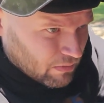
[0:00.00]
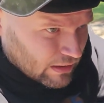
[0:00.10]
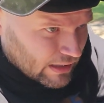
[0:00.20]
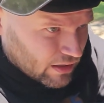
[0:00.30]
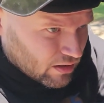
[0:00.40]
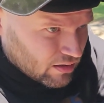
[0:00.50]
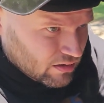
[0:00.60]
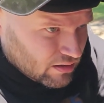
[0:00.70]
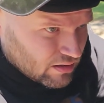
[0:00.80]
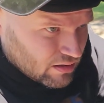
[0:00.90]
little
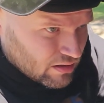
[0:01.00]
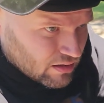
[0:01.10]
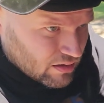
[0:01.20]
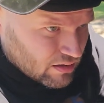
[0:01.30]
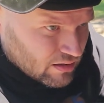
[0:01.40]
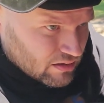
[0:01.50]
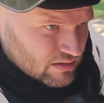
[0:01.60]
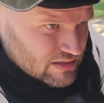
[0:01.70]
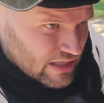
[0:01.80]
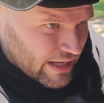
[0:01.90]

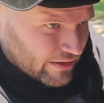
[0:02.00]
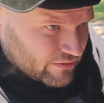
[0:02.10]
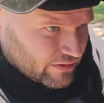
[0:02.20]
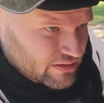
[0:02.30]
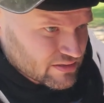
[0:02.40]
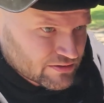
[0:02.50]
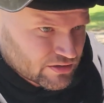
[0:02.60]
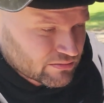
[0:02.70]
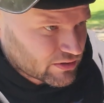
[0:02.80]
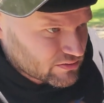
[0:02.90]
slag there is. I
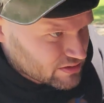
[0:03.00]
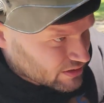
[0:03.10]
shouldn't be using